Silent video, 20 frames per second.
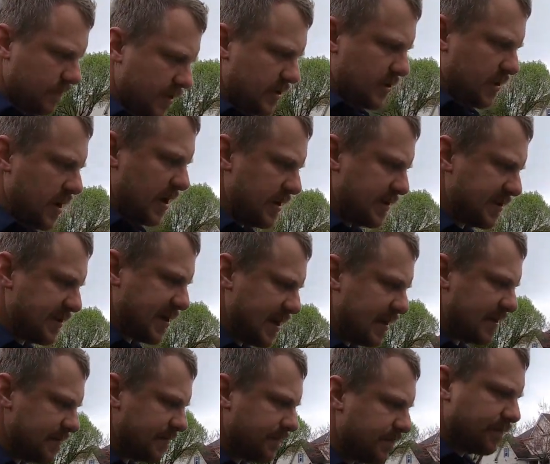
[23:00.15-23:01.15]
I'm trying to
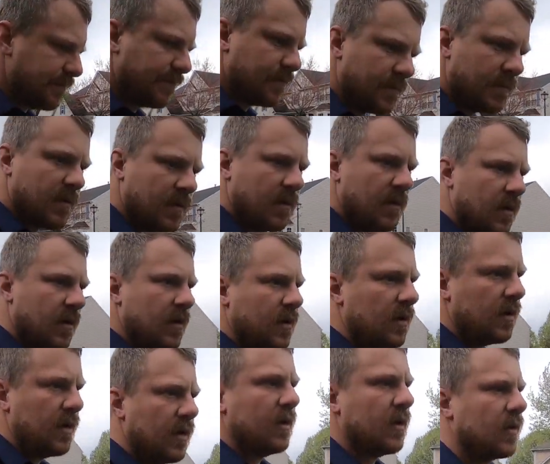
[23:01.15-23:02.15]
say,
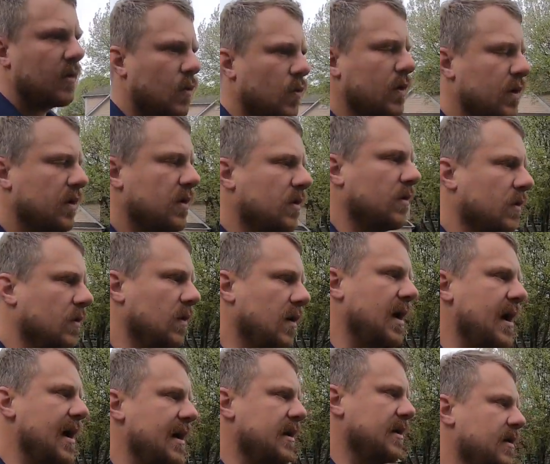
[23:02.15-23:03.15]

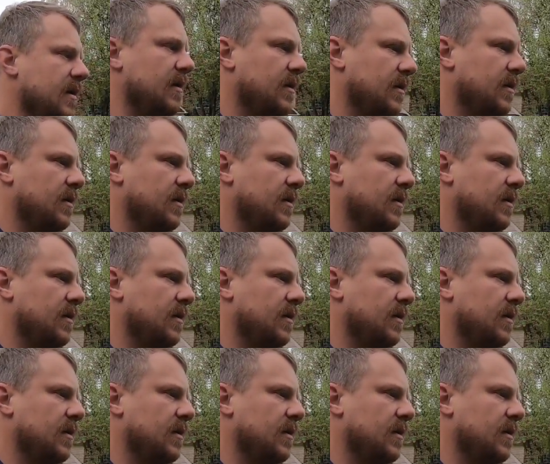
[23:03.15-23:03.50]
quinclorac,